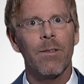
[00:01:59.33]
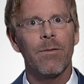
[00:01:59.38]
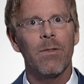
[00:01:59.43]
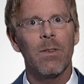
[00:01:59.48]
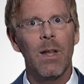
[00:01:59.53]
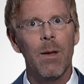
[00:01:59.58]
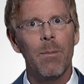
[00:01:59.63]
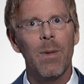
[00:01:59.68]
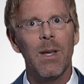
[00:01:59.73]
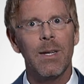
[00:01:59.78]
if
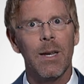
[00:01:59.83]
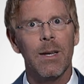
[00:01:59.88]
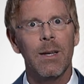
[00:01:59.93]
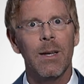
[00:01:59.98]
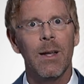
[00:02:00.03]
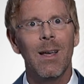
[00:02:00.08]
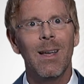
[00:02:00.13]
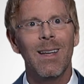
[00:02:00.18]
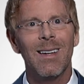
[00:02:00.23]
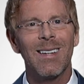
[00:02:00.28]
limited
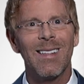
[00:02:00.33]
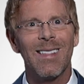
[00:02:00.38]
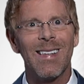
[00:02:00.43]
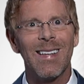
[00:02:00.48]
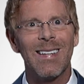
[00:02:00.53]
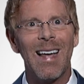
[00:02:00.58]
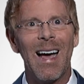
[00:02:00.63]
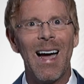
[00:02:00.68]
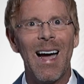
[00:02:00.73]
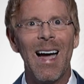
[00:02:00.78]
to
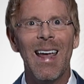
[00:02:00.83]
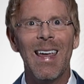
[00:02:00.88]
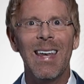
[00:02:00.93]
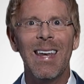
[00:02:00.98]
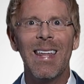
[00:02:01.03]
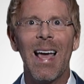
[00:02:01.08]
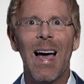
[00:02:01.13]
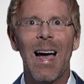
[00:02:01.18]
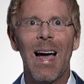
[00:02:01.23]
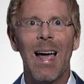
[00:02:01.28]
the
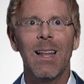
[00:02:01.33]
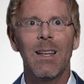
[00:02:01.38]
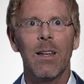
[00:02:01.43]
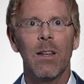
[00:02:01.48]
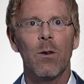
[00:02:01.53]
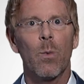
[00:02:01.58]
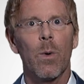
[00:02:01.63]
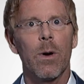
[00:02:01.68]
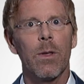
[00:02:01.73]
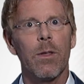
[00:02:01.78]
tiny
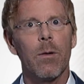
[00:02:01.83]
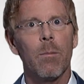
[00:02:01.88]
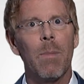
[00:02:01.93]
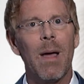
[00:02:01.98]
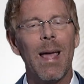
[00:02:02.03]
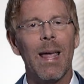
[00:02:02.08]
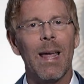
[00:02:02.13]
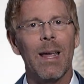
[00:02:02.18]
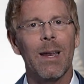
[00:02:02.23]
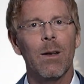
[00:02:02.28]
island where they're
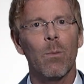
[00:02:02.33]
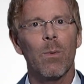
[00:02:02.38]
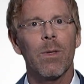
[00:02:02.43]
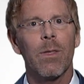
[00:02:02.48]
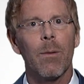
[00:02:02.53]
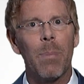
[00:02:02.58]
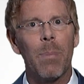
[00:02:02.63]
made, with a